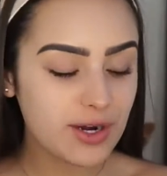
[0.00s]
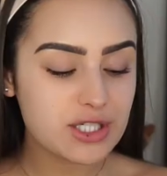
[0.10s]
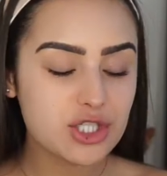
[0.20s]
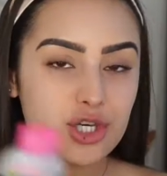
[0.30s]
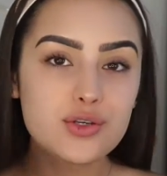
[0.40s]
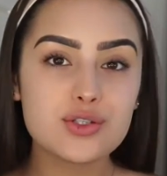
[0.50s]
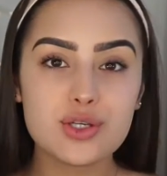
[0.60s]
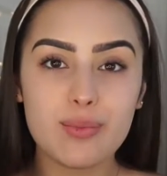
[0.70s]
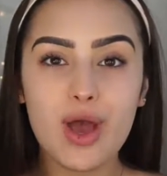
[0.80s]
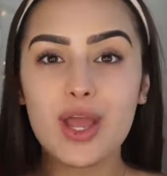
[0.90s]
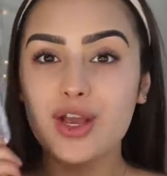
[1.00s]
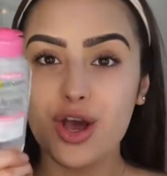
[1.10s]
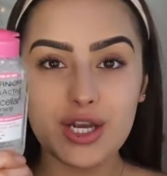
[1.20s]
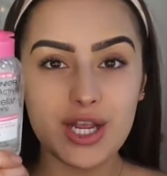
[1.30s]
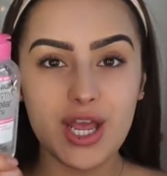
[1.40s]
already used my
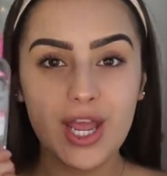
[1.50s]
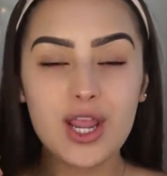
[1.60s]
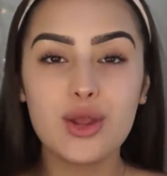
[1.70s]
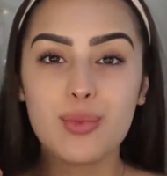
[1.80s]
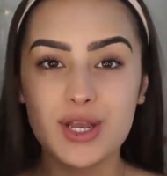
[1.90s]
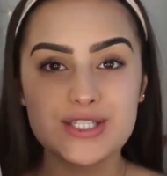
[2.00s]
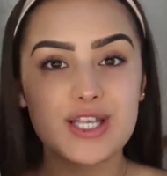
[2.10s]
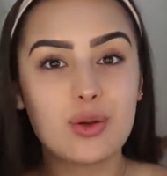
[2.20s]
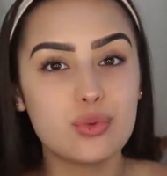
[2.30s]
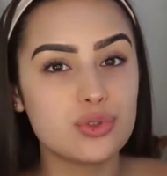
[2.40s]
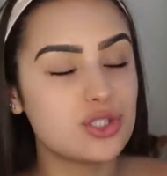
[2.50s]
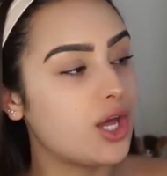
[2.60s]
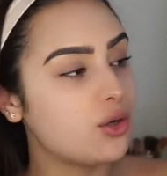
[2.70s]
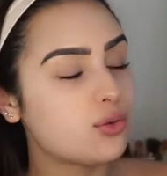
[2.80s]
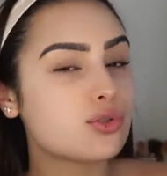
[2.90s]
Garnier micellar water
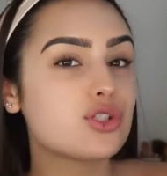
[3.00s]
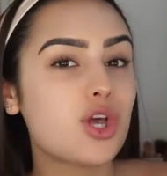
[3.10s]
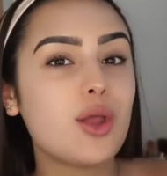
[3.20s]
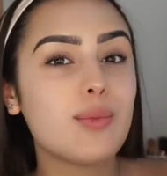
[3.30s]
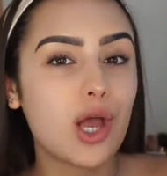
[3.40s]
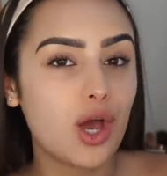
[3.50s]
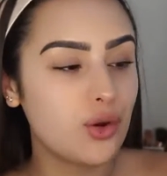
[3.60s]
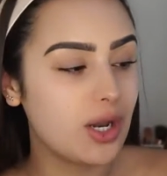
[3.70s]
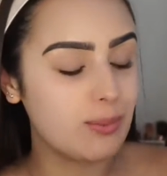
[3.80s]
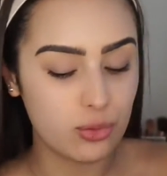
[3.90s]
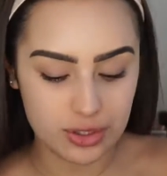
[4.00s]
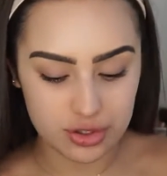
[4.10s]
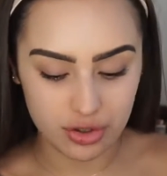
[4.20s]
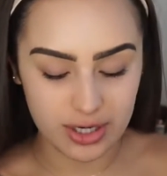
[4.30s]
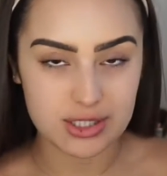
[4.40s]
and also my Olay
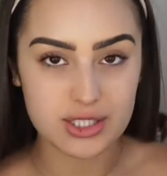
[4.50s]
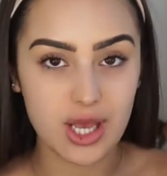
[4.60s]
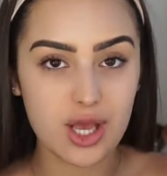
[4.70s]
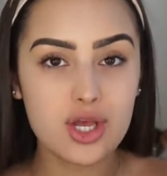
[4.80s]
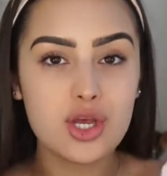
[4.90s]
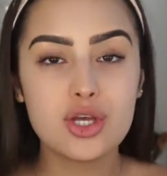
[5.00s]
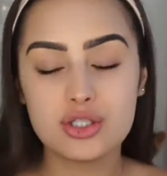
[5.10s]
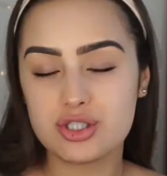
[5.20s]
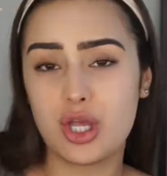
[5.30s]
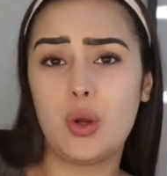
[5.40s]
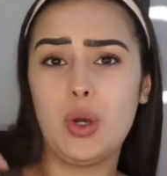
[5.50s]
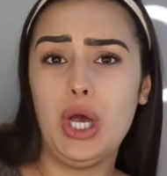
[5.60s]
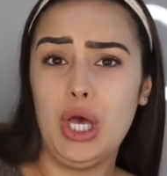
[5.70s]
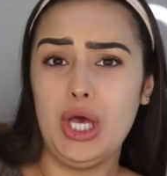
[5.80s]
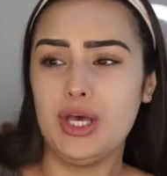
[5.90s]
moisturiser. So
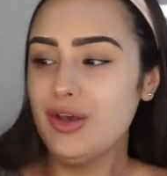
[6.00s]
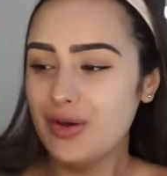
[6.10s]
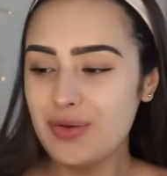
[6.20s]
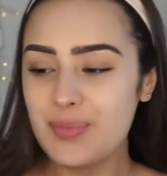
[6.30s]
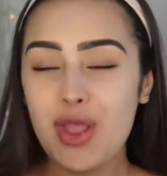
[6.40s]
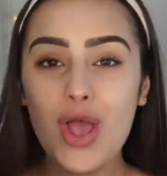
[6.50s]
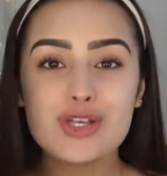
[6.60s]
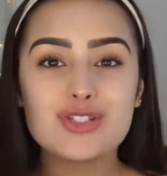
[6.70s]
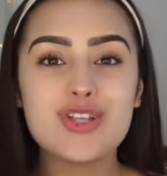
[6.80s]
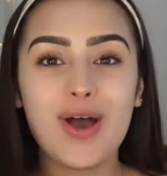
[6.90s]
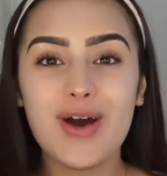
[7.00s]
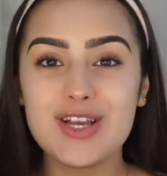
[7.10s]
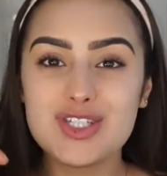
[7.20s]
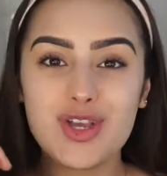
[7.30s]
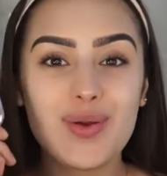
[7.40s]

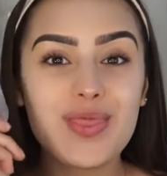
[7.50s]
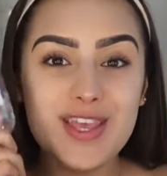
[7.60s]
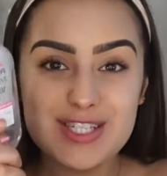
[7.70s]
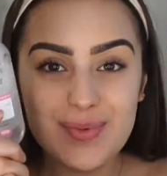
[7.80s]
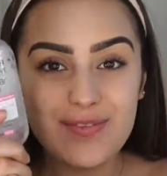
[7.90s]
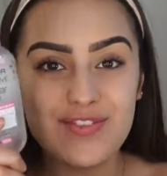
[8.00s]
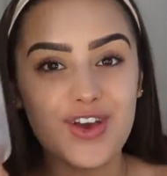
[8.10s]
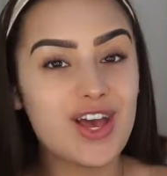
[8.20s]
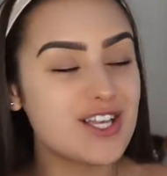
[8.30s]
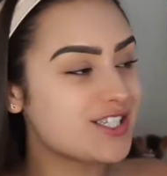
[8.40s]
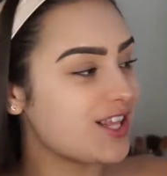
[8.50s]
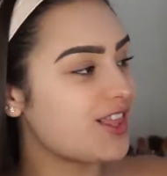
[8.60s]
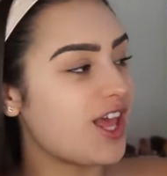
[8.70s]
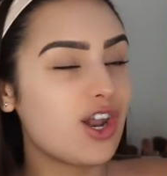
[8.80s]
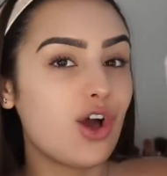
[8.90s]
I do this one first
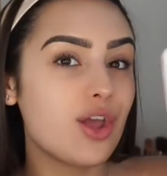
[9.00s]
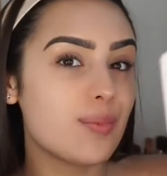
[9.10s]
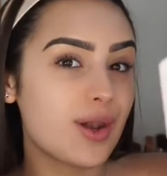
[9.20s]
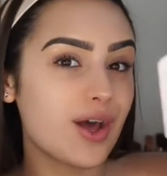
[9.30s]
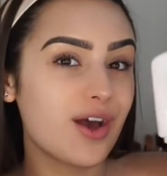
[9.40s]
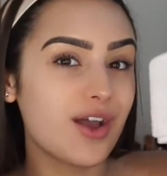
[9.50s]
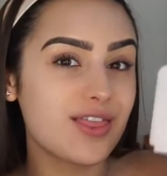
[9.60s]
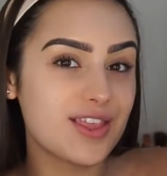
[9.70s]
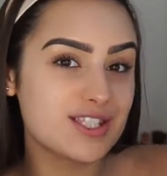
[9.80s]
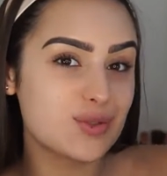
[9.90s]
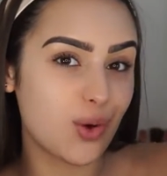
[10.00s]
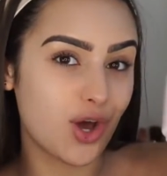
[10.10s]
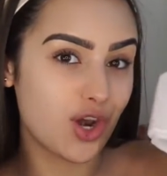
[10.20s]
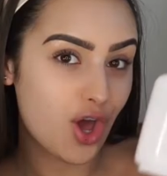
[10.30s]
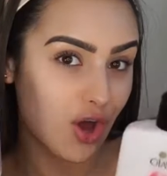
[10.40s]
and then I apply this one